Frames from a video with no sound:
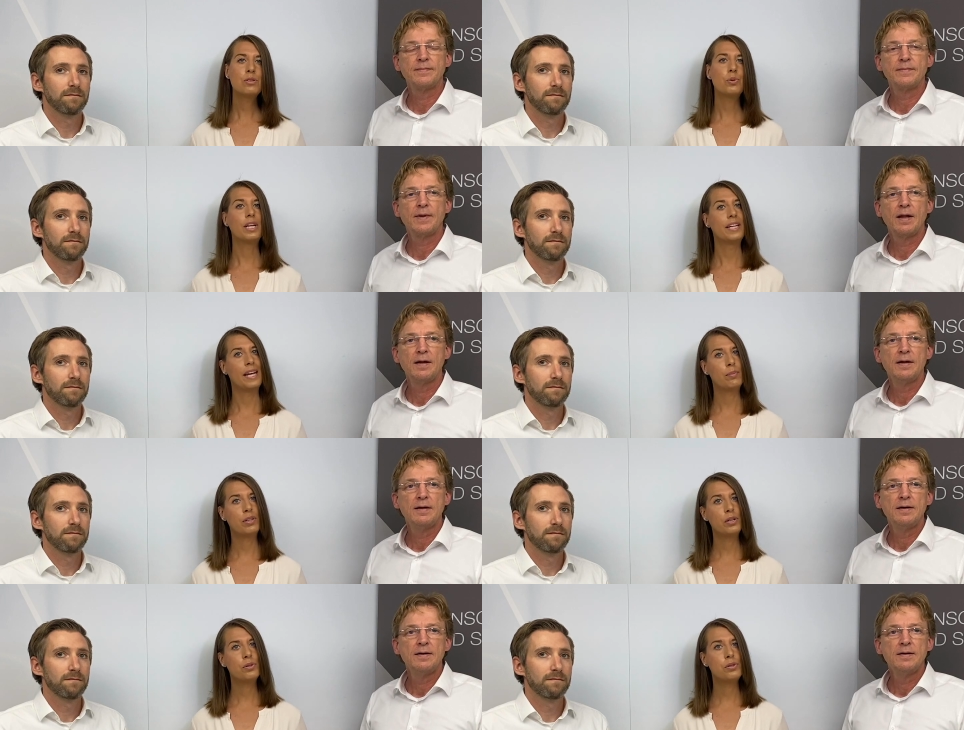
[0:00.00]
Speaker 1: will enable
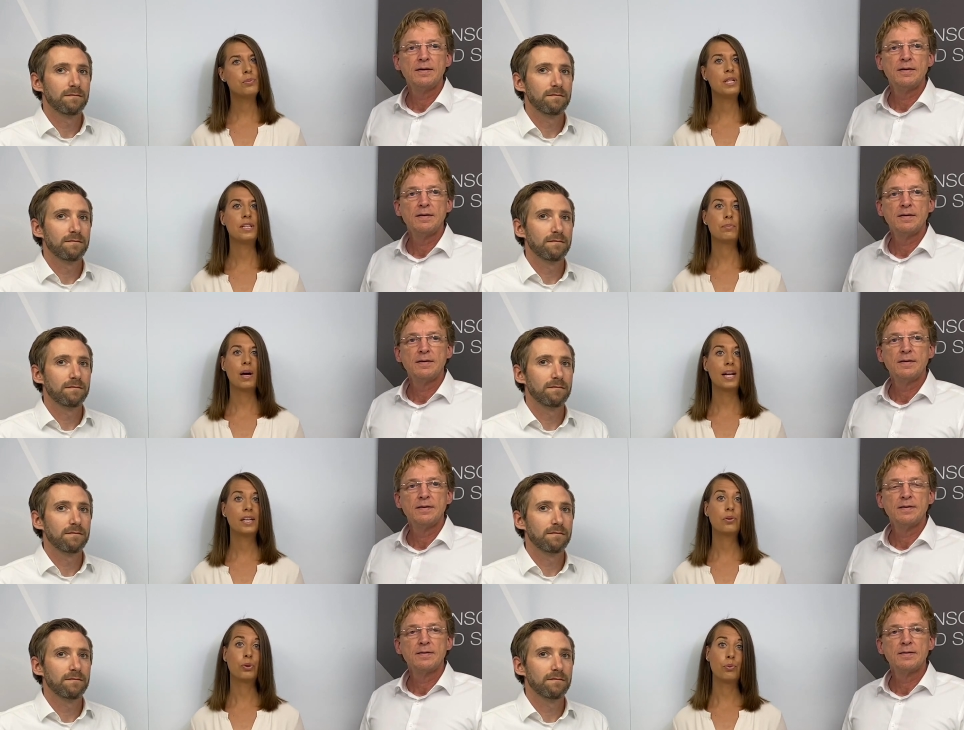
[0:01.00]
you to meet demanding
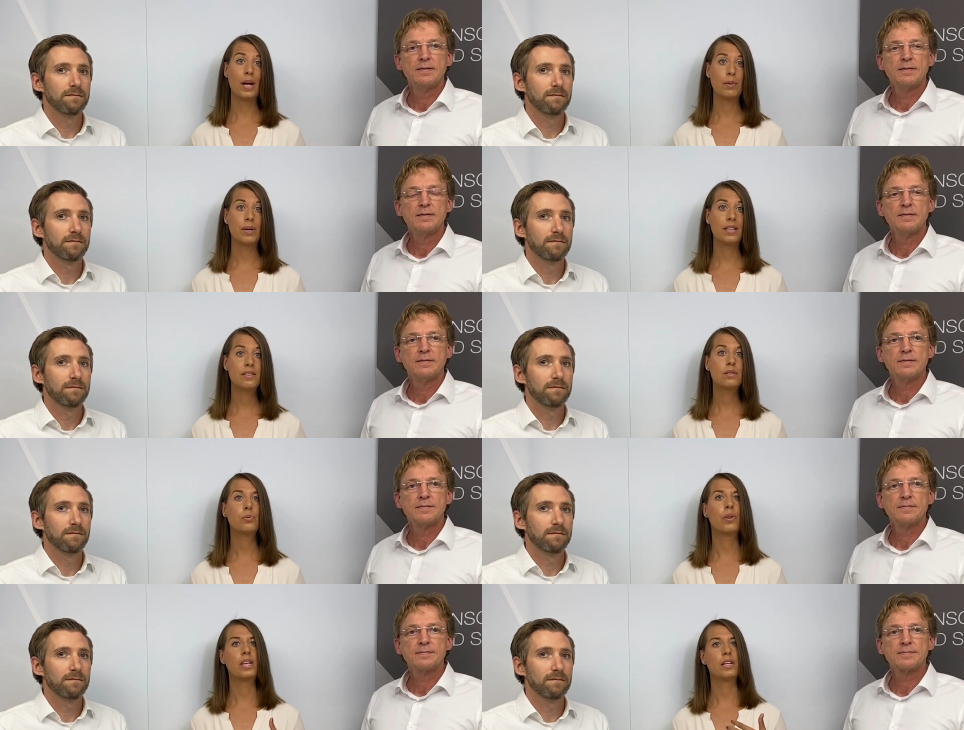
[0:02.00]
requirements
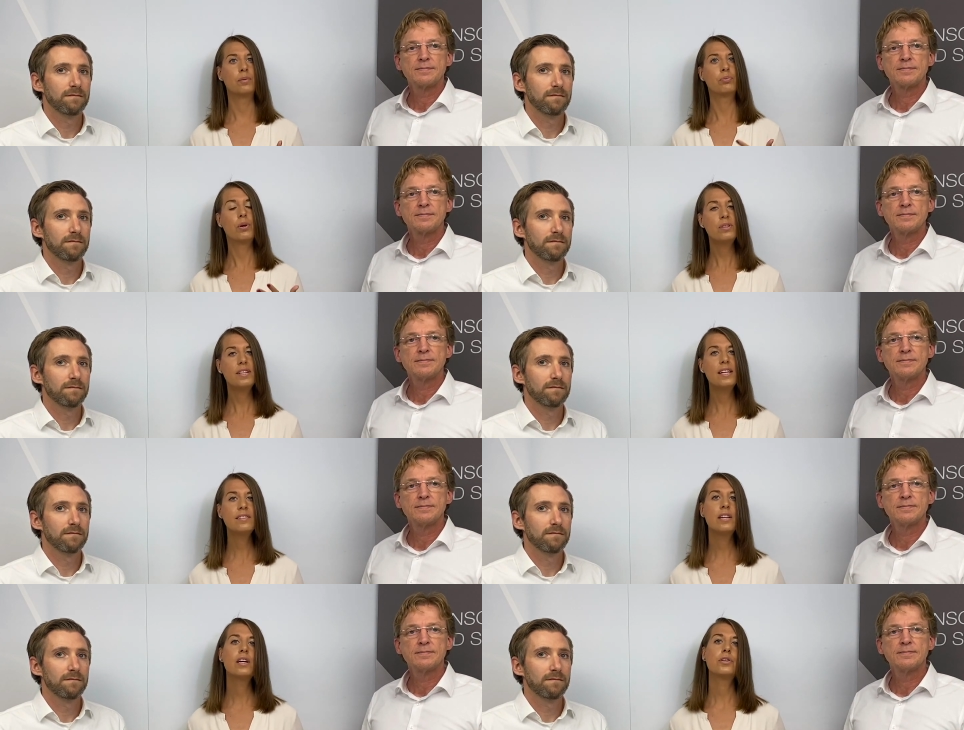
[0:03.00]
within the process,
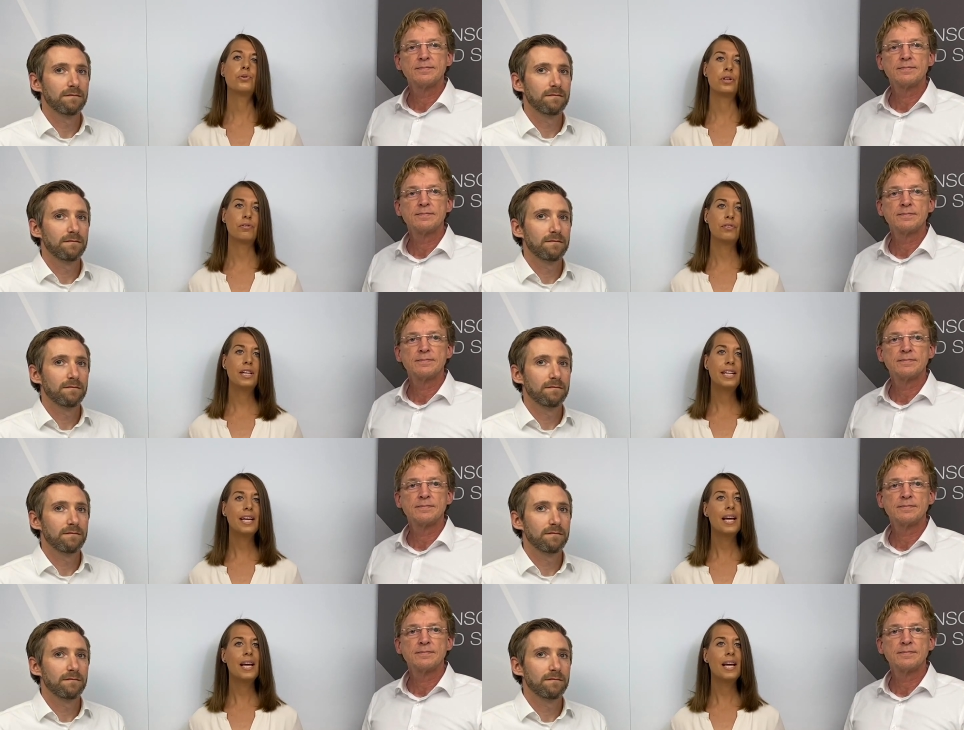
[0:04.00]
during filling